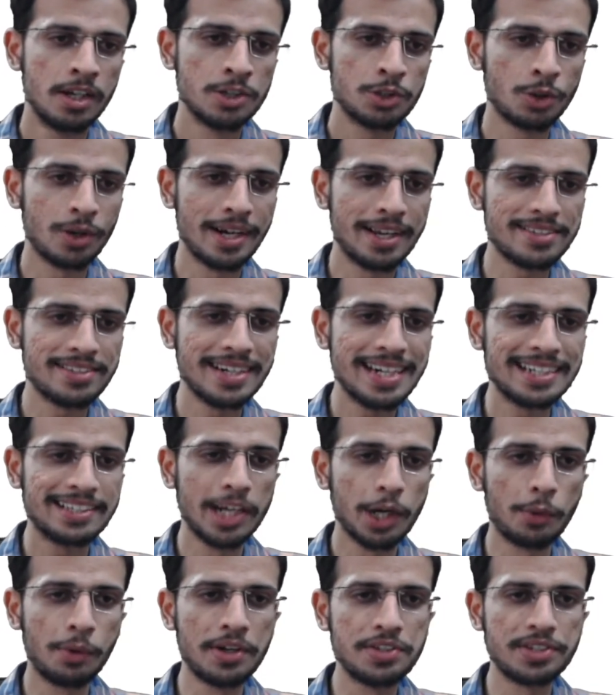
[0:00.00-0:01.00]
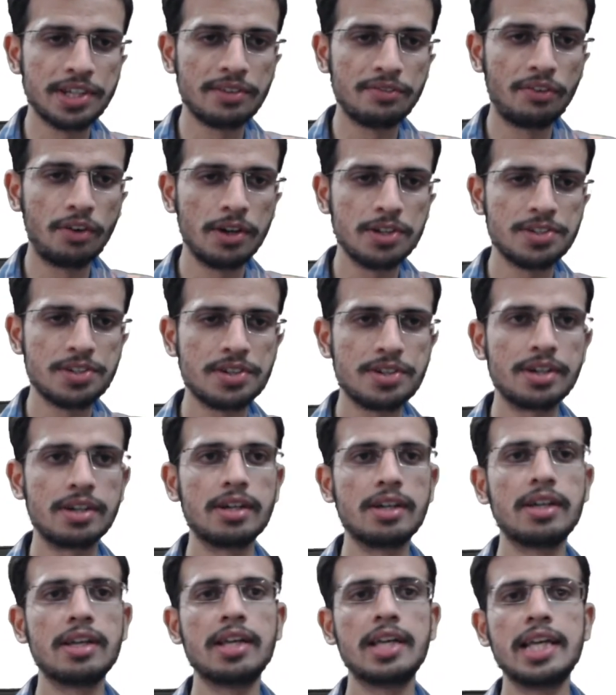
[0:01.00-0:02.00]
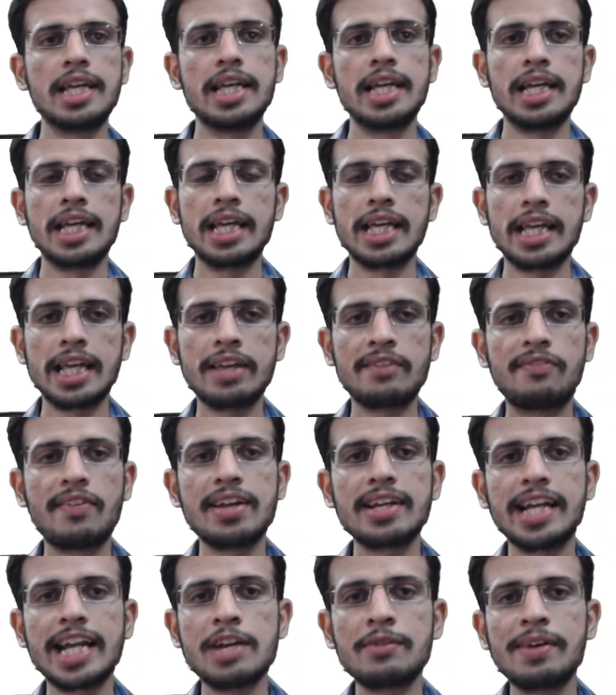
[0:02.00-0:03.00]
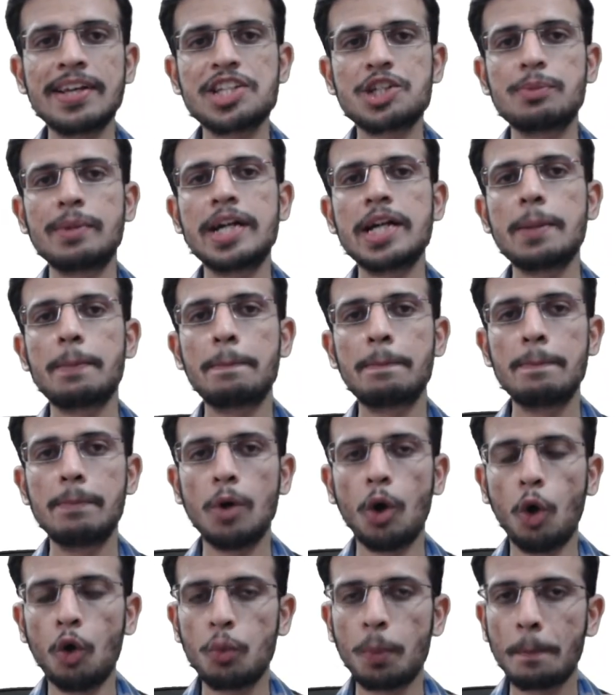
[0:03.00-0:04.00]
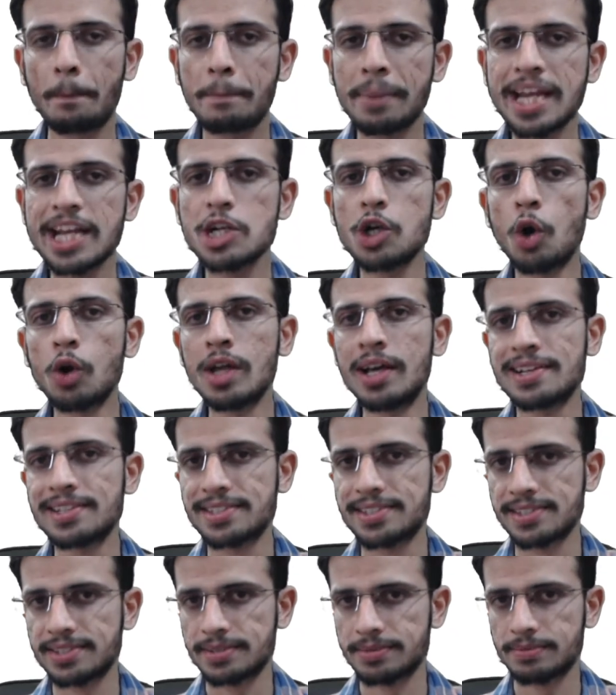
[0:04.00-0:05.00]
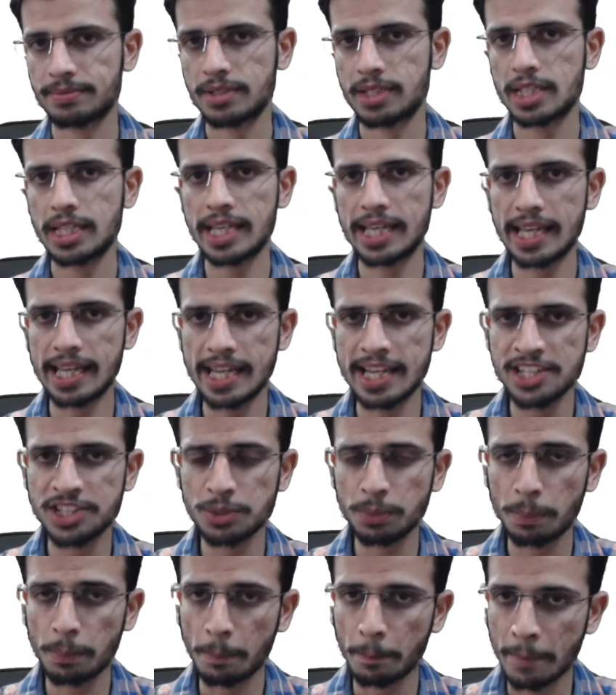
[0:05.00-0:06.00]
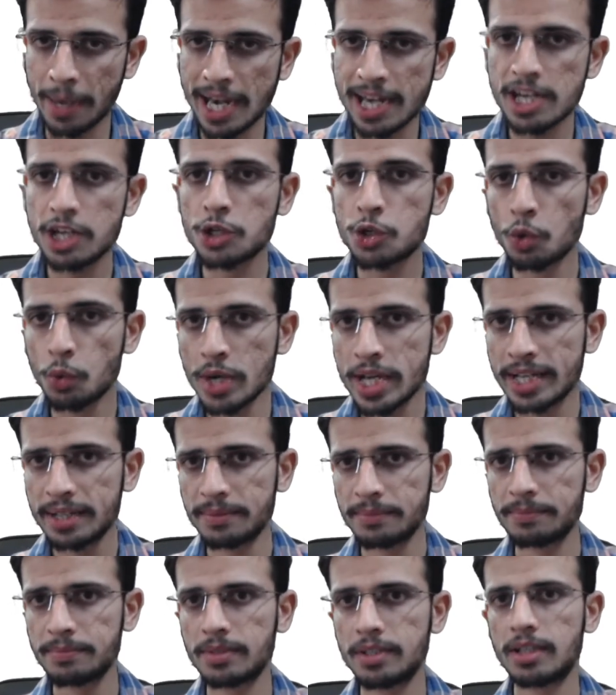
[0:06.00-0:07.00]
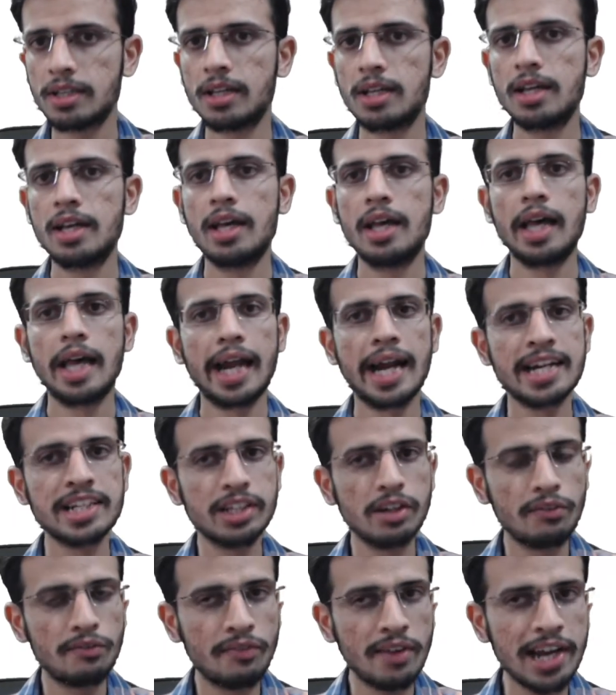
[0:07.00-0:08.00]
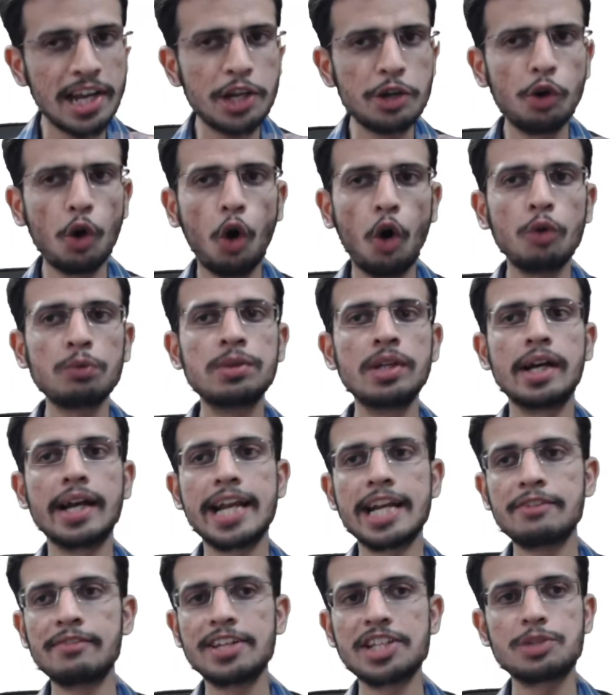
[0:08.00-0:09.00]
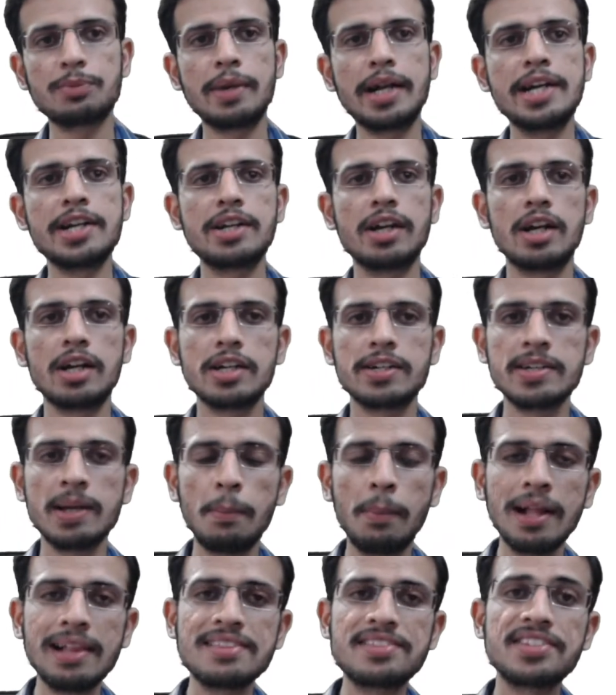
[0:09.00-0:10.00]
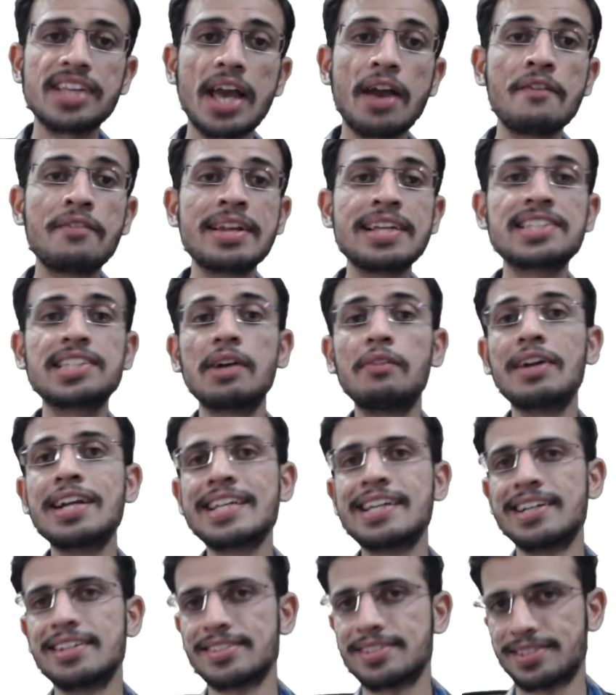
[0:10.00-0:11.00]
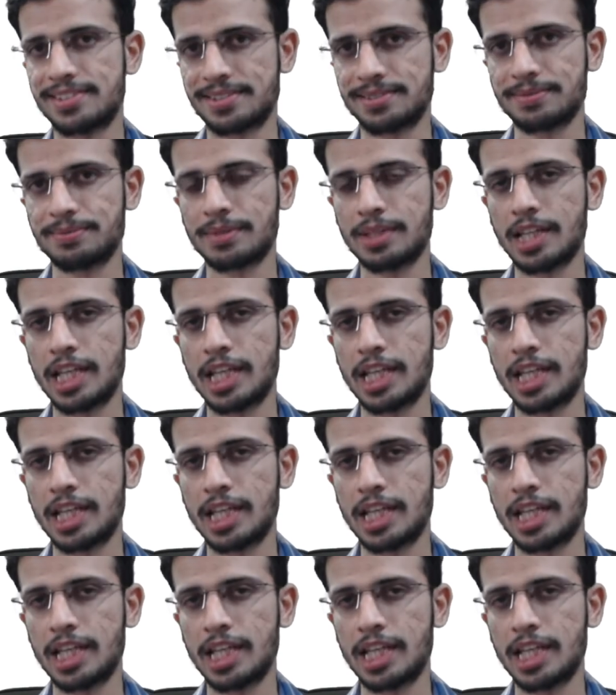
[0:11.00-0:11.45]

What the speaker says: So let us read the question first. If an investment of P dollars is made today and the value of the investment doubles every 7 years.